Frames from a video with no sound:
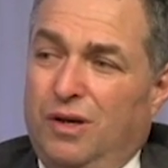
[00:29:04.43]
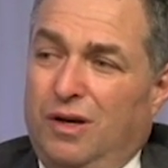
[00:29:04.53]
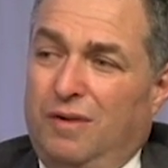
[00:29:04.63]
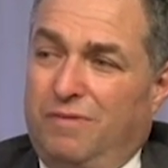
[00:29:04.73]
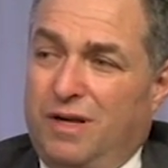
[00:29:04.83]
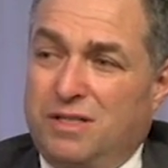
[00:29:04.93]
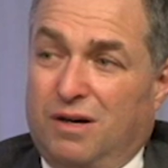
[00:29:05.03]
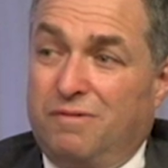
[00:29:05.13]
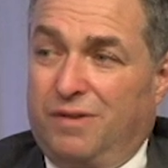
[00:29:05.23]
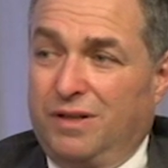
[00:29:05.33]
invest
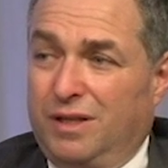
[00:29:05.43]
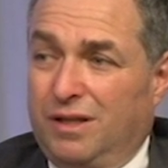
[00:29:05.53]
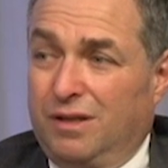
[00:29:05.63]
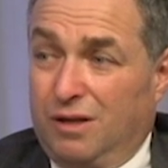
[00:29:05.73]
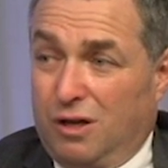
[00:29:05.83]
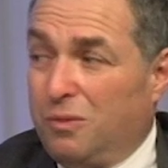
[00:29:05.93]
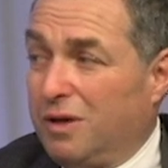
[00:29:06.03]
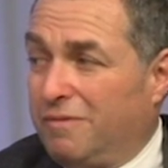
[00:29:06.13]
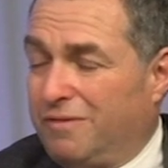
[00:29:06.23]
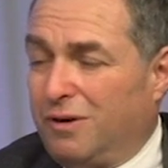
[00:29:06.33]
our funding
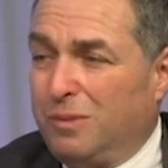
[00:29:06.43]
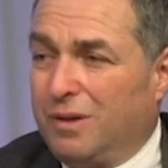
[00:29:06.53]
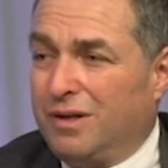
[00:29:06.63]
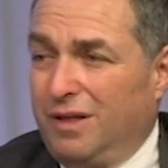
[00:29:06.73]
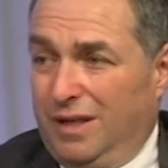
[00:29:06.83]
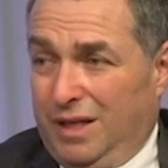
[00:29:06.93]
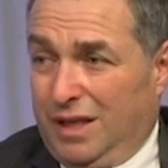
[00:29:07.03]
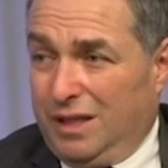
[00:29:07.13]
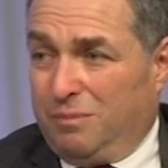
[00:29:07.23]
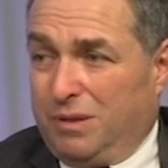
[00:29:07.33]
going forward
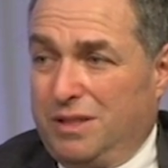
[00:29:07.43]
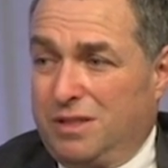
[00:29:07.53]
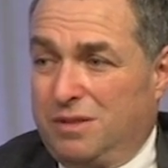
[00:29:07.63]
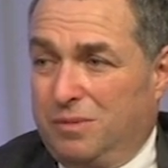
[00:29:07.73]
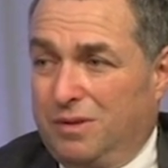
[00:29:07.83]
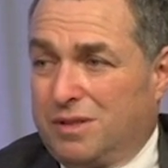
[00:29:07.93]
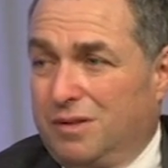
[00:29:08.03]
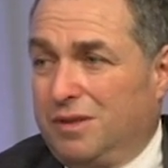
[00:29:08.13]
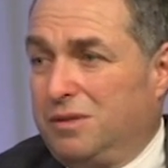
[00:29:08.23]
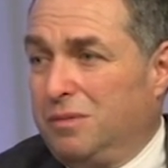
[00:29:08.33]
in the places where it's
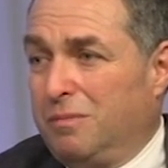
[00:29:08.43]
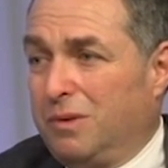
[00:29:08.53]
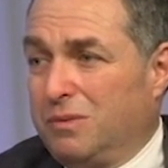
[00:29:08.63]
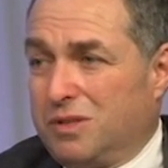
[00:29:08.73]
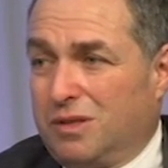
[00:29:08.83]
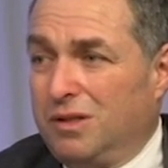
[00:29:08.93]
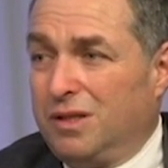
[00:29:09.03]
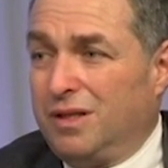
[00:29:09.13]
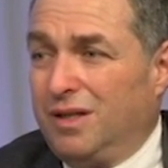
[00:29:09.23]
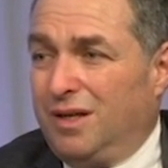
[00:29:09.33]
going to do the most good.